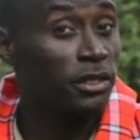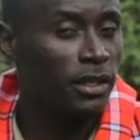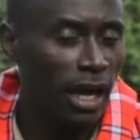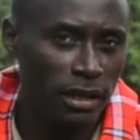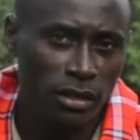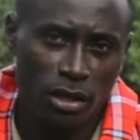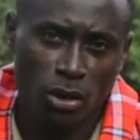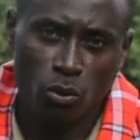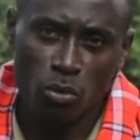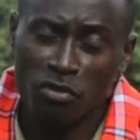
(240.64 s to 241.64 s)
is done
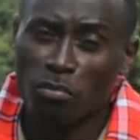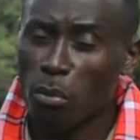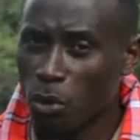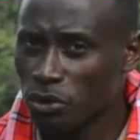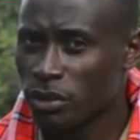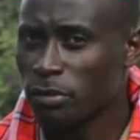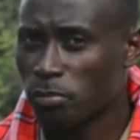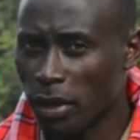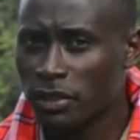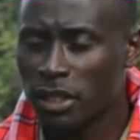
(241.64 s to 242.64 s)
with most
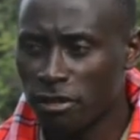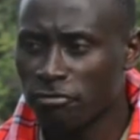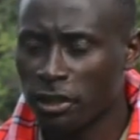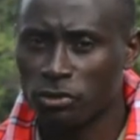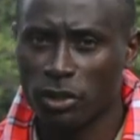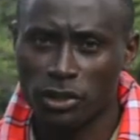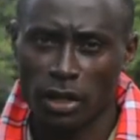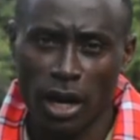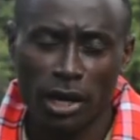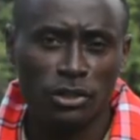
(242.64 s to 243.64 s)
basic
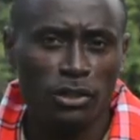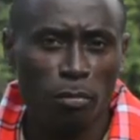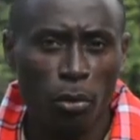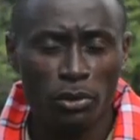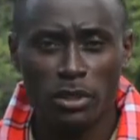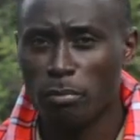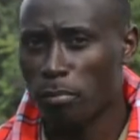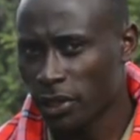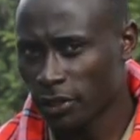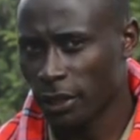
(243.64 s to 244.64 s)
infrastructure and support
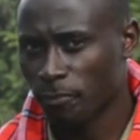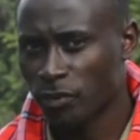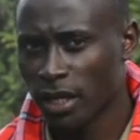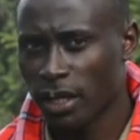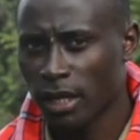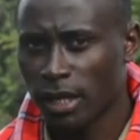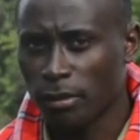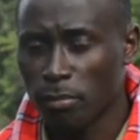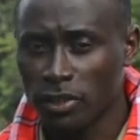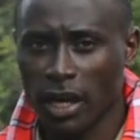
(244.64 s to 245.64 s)
missing.
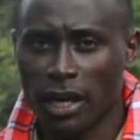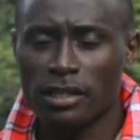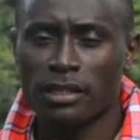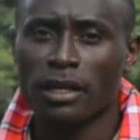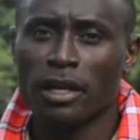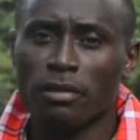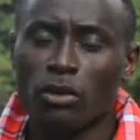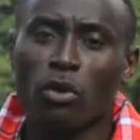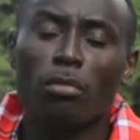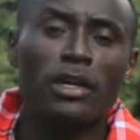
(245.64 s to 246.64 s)
Besides, the
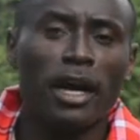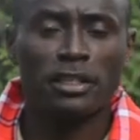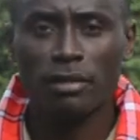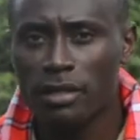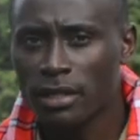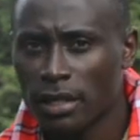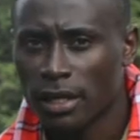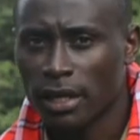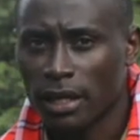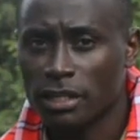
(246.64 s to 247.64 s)
economic activity
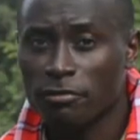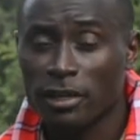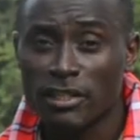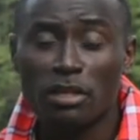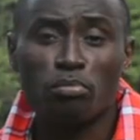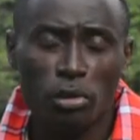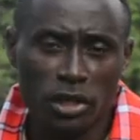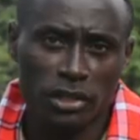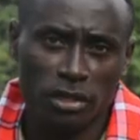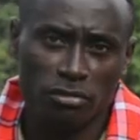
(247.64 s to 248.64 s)
is facing
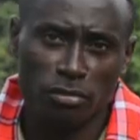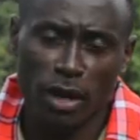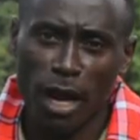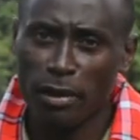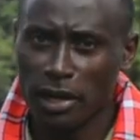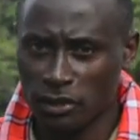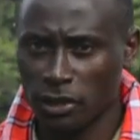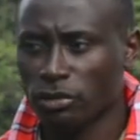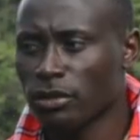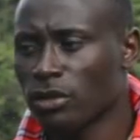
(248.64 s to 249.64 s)
pressure from
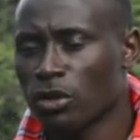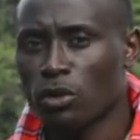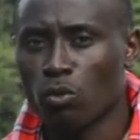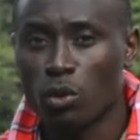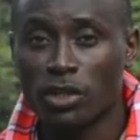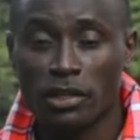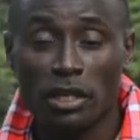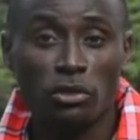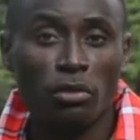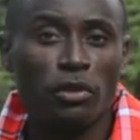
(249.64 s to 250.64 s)
urbanization, which has
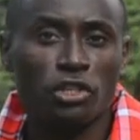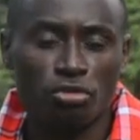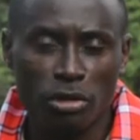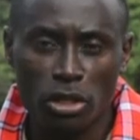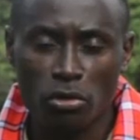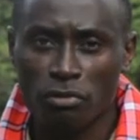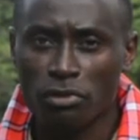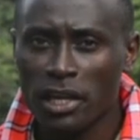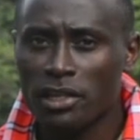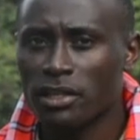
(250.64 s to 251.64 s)
led to the shrinking of
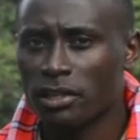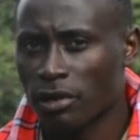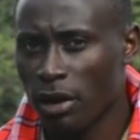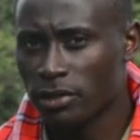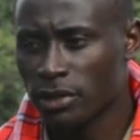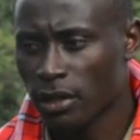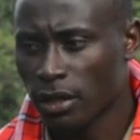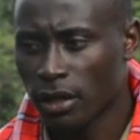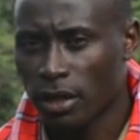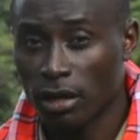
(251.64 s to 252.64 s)
grazing grounds
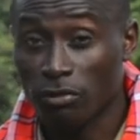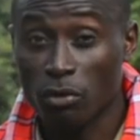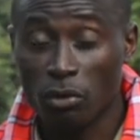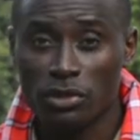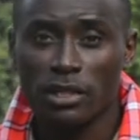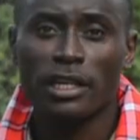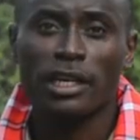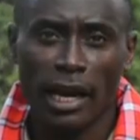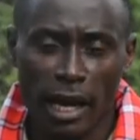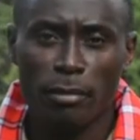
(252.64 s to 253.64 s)
and, of course,
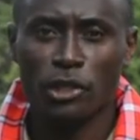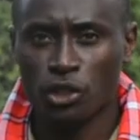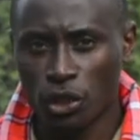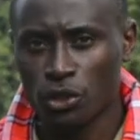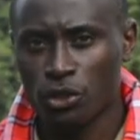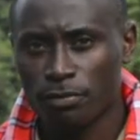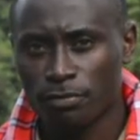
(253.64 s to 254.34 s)
climate change.